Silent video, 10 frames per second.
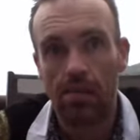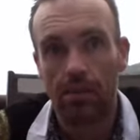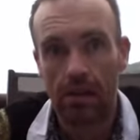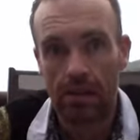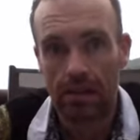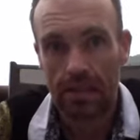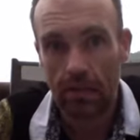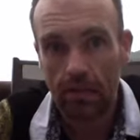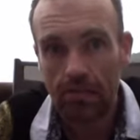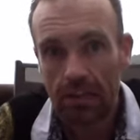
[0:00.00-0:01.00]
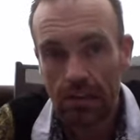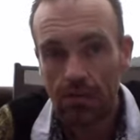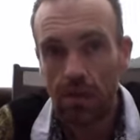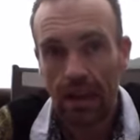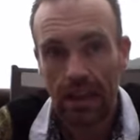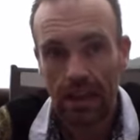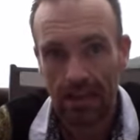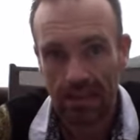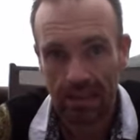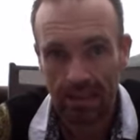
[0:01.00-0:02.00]
because all this money
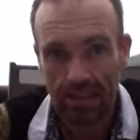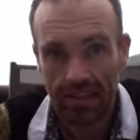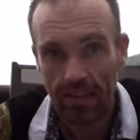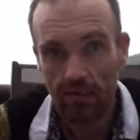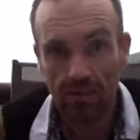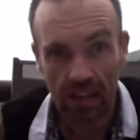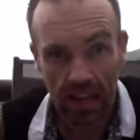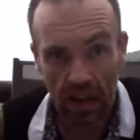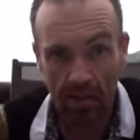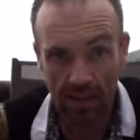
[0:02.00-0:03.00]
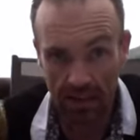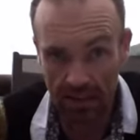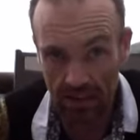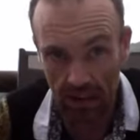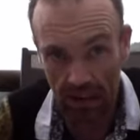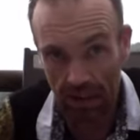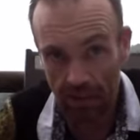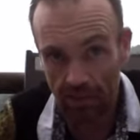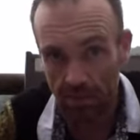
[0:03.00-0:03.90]
is going to go to the dollar